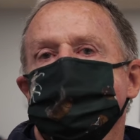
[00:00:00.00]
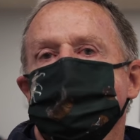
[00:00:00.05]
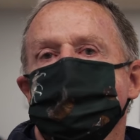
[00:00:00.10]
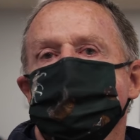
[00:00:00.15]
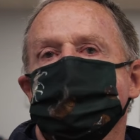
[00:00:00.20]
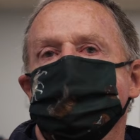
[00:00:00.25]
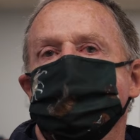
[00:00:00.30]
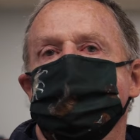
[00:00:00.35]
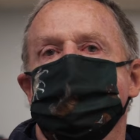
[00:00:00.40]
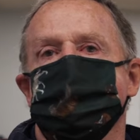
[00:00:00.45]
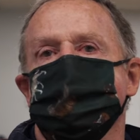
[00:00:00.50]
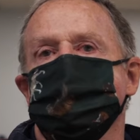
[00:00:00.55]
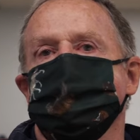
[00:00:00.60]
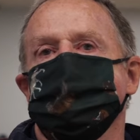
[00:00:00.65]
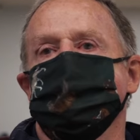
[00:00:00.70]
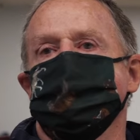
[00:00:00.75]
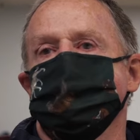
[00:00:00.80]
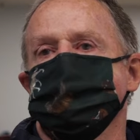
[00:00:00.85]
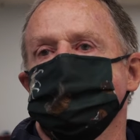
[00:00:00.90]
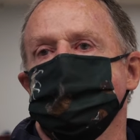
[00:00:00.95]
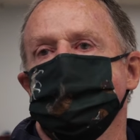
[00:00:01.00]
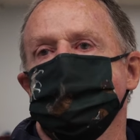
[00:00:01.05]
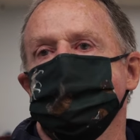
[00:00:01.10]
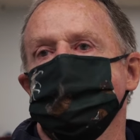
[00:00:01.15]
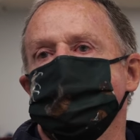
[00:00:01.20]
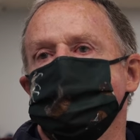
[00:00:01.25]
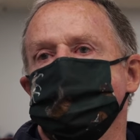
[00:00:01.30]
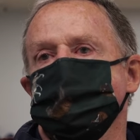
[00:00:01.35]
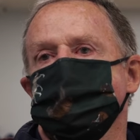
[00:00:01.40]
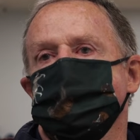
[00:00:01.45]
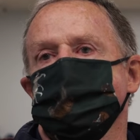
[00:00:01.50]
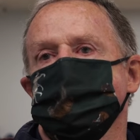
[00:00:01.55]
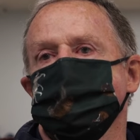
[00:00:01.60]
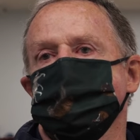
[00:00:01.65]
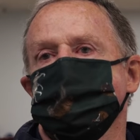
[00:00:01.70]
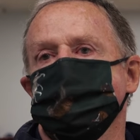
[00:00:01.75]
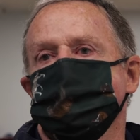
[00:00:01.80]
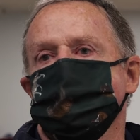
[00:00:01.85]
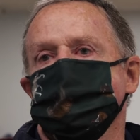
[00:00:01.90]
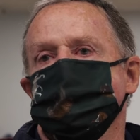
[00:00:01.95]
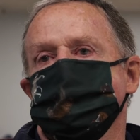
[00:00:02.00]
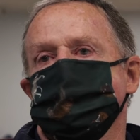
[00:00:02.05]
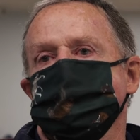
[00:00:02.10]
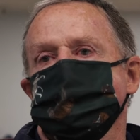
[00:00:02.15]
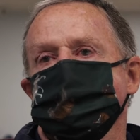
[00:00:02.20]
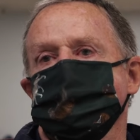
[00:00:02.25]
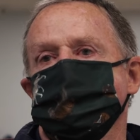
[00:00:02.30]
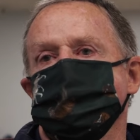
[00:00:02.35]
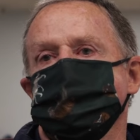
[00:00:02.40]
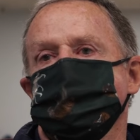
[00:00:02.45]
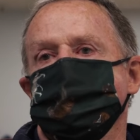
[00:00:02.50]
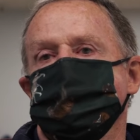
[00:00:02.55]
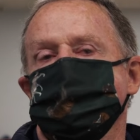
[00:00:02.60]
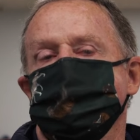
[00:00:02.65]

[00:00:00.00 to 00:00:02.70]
the area has always supported the Goodfellows.